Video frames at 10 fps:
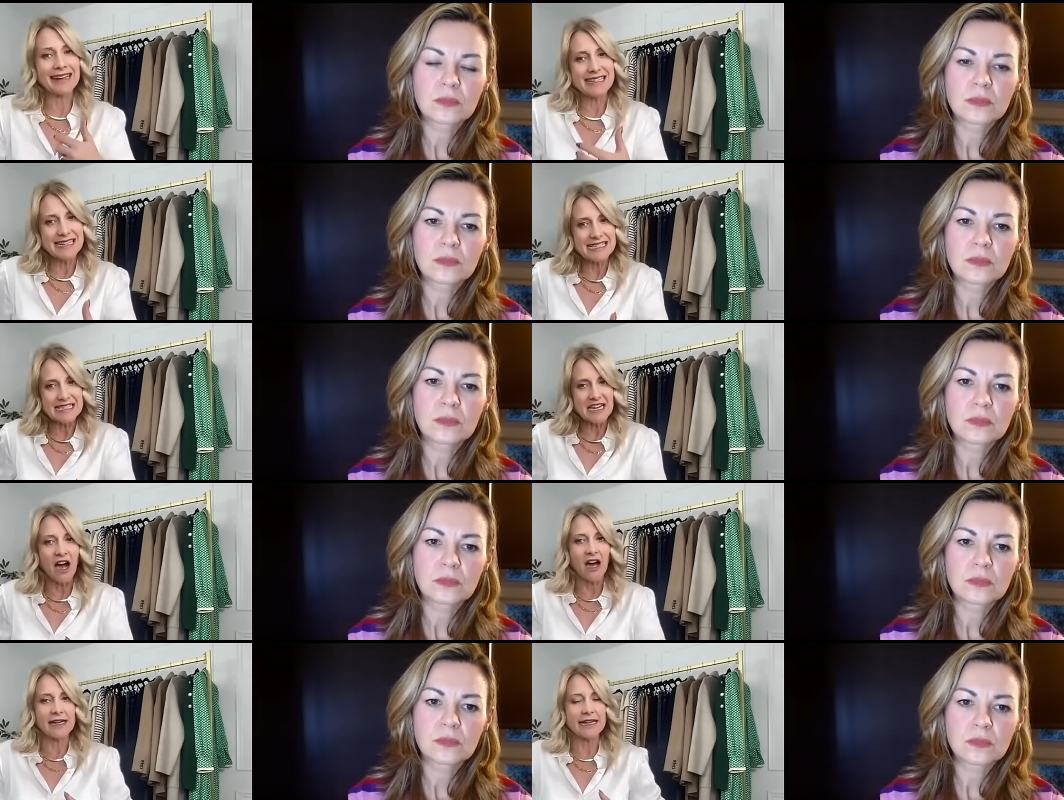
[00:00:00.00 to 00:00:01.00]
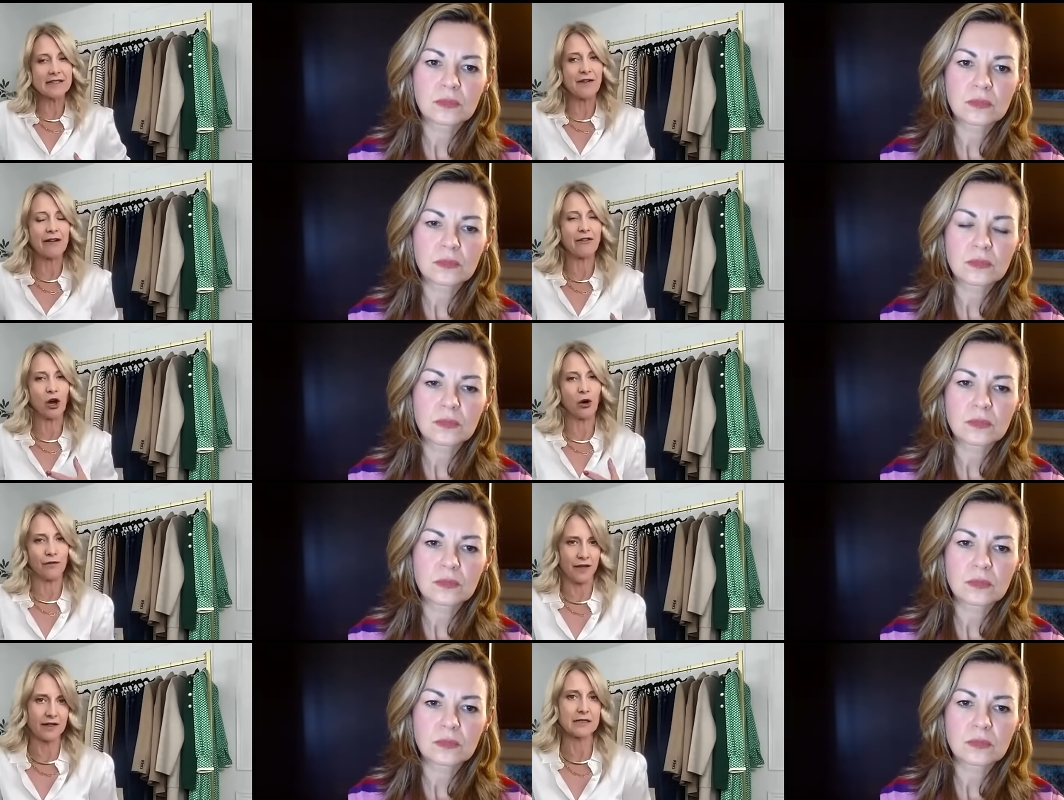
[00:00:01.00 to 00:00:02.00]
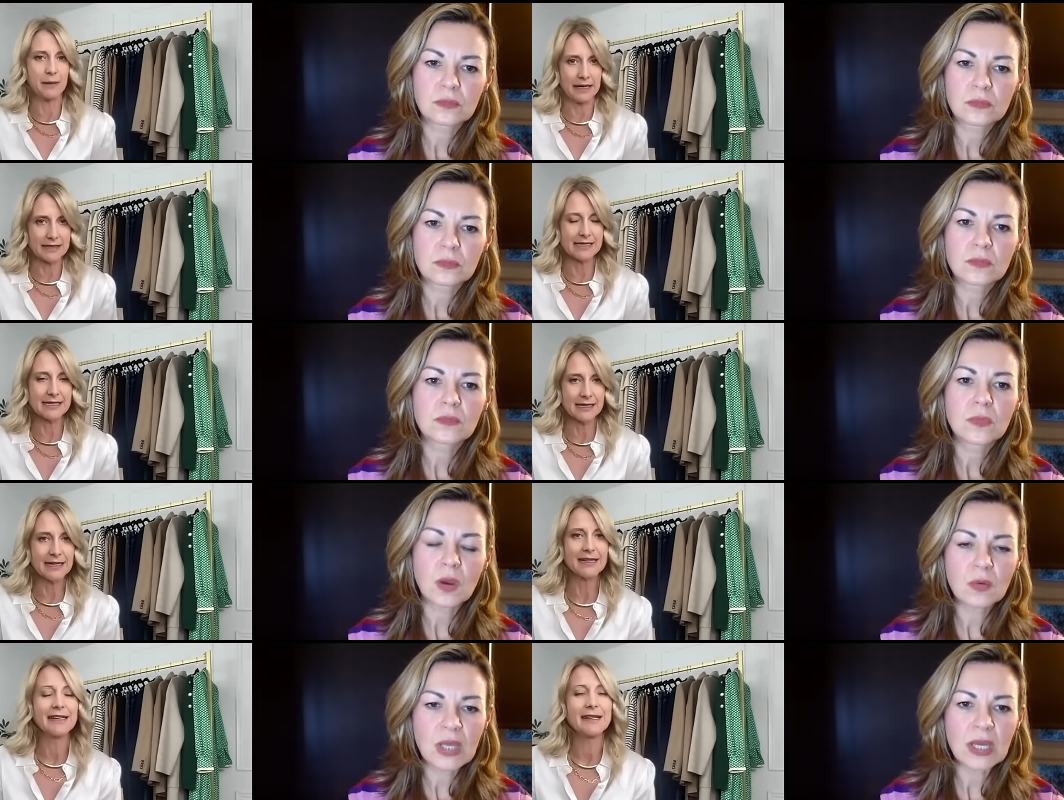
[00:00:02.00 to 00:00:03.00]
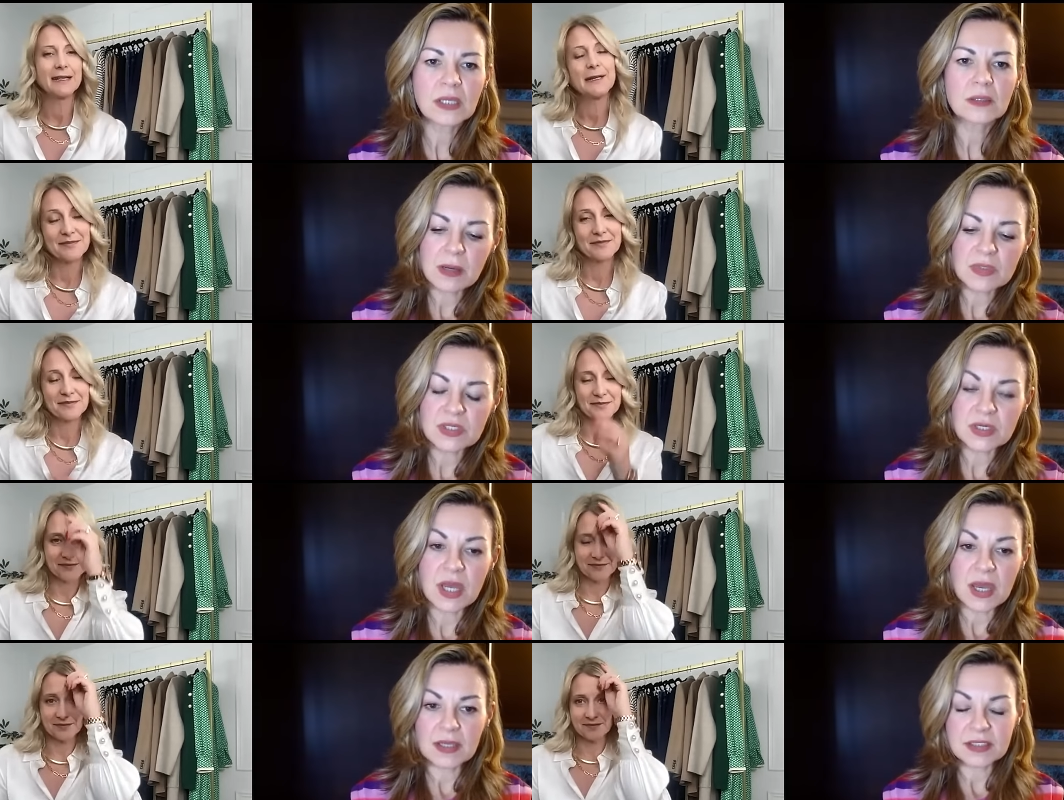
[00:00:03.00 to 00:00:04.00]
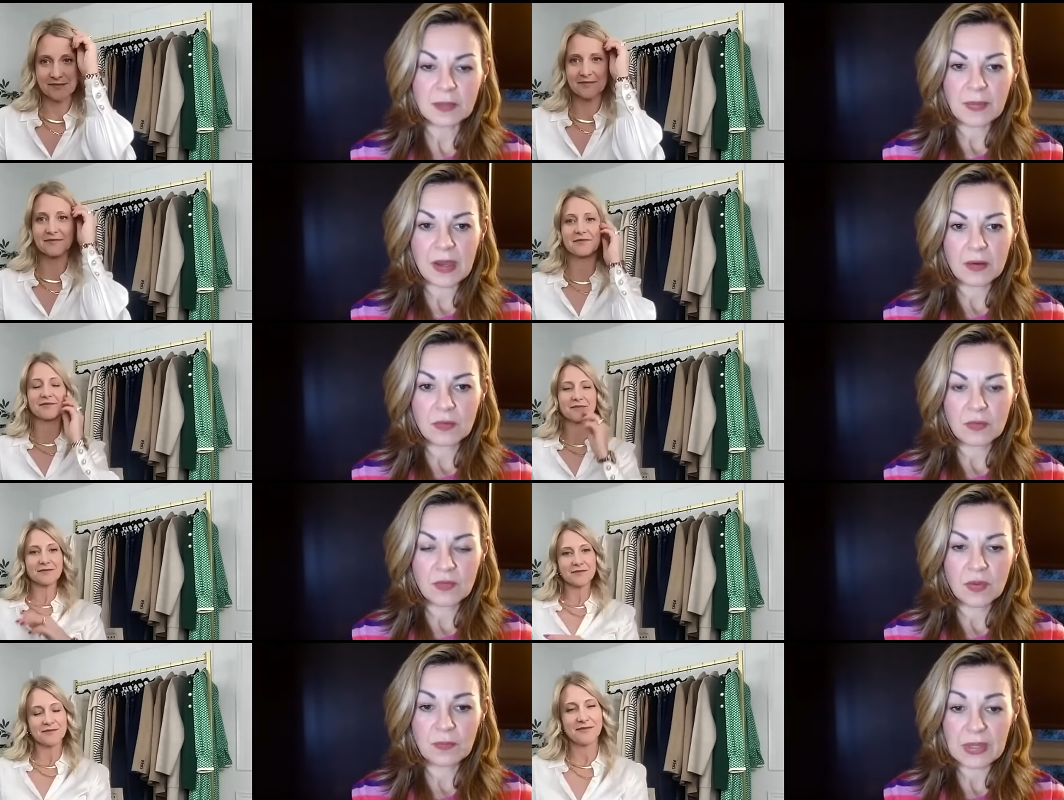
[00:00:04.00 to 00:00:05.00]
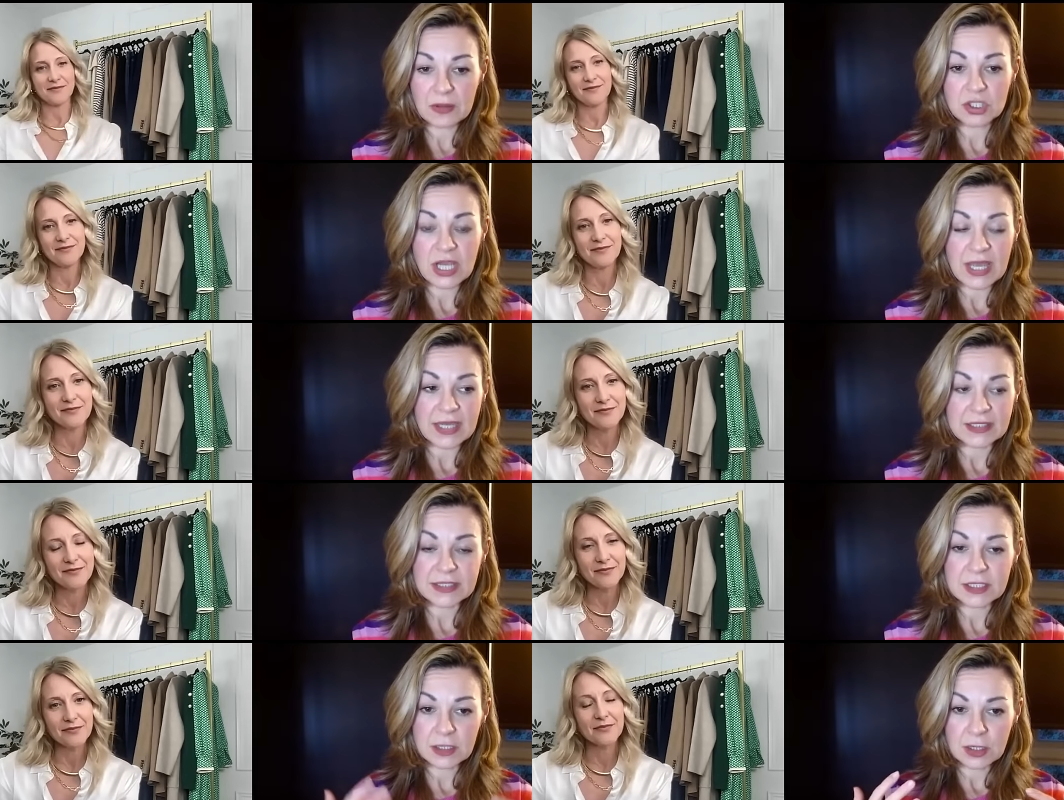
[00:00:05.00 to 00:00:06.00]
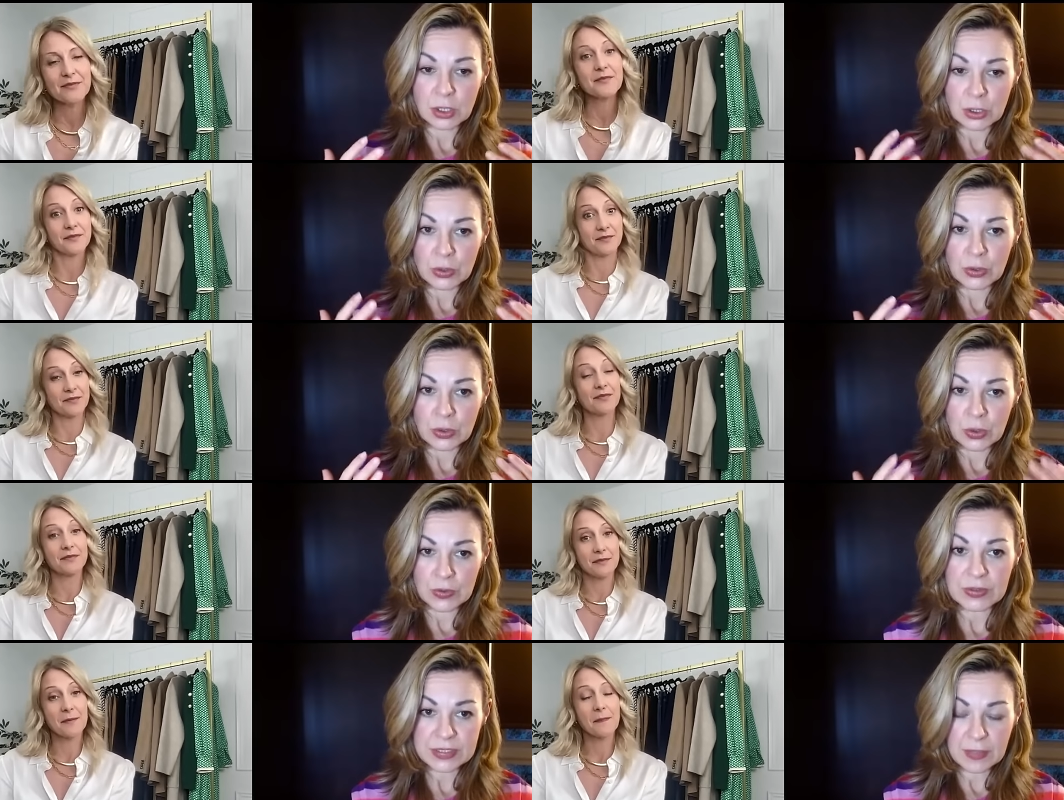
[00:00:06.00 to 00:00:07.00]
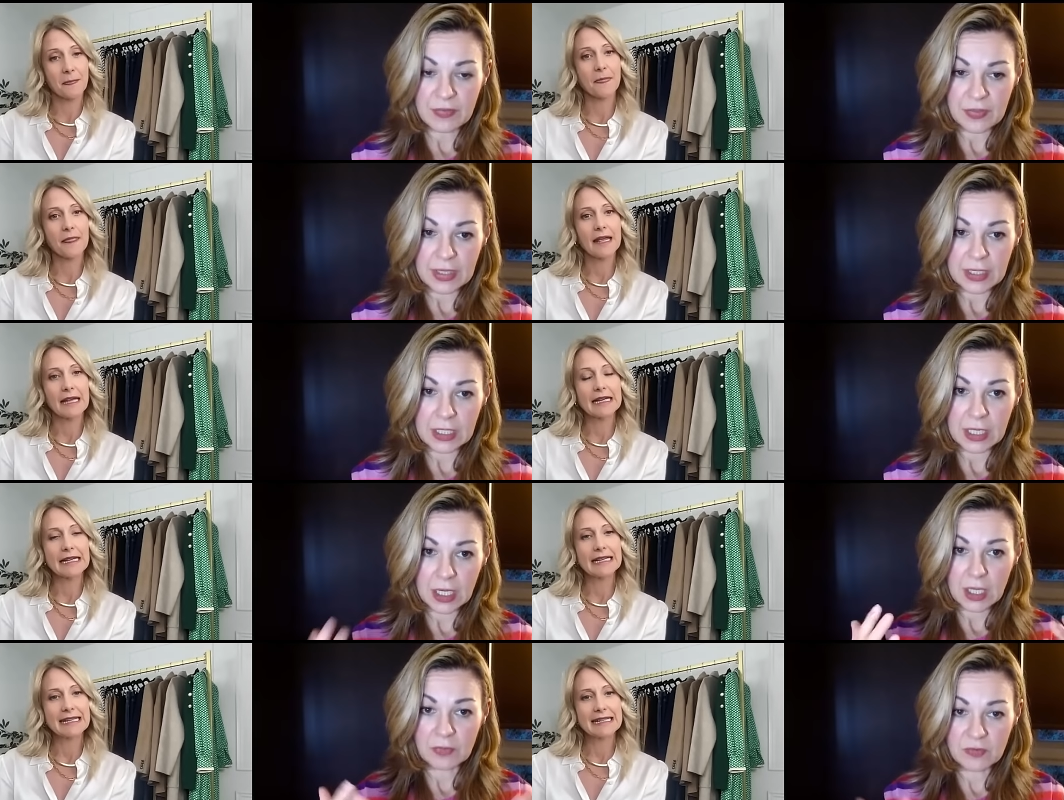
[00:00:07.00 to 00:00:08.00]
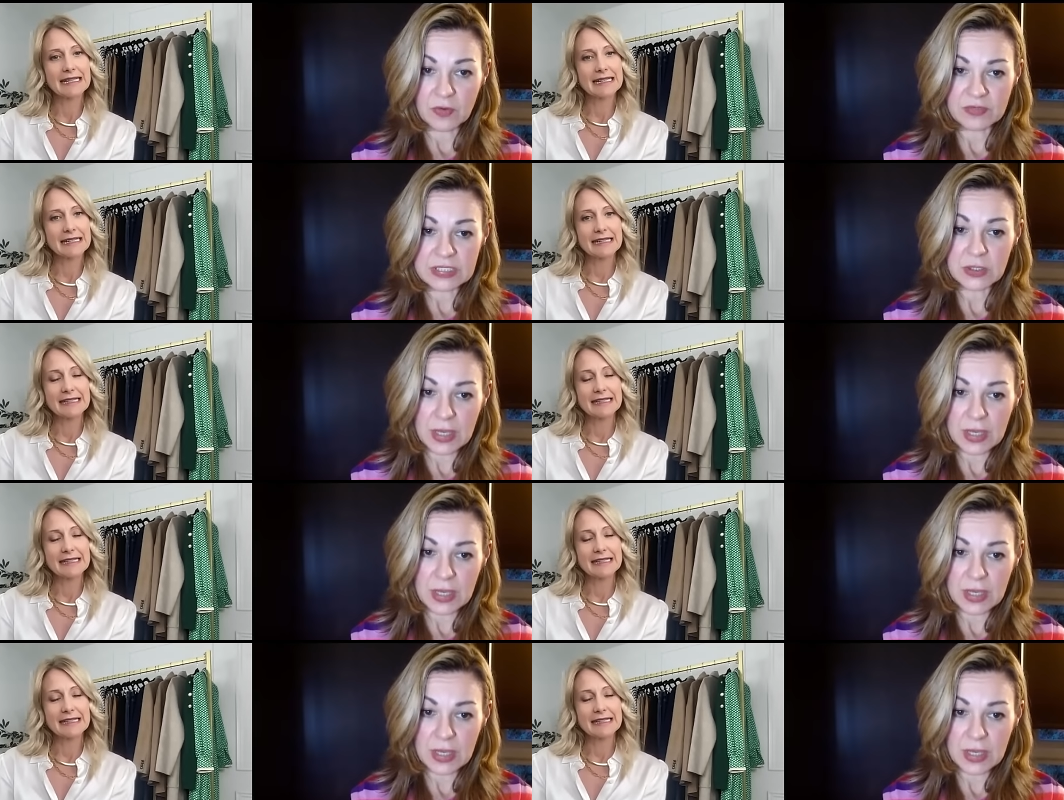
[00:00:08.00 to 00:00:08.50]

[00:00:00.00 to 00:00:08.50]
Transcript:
Speaker 1: and disguise very obvious bits
Speaker 2: okay i was going to ask about the bigger chest not something i'm obviously not